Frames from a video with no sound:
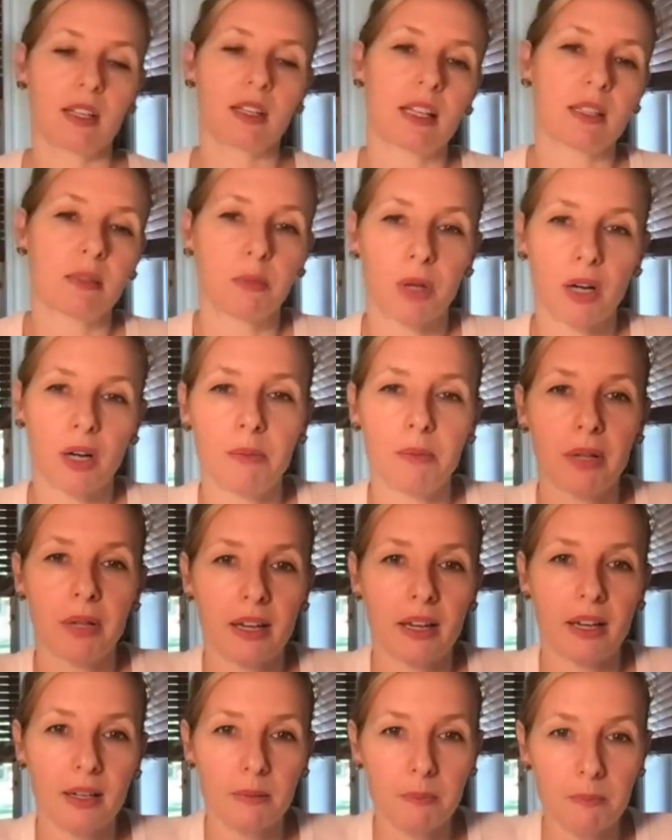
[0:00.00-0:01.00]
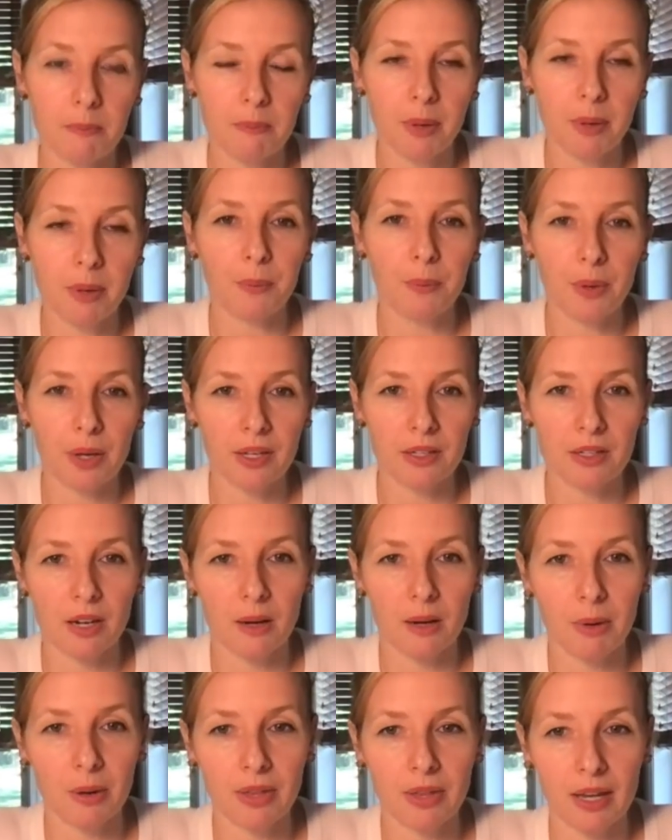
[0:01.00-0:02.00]
gets more complicated, but we can
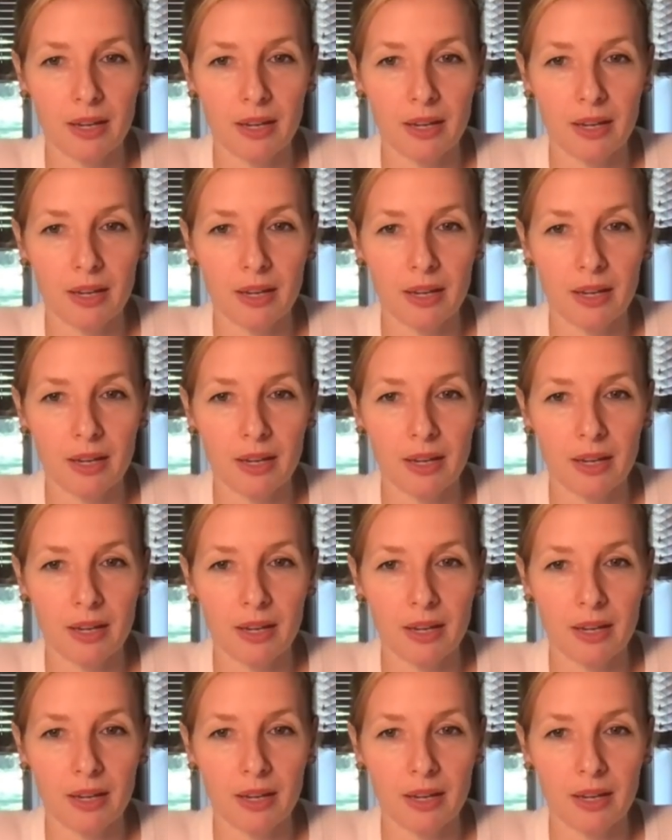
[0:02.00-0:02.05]
talk about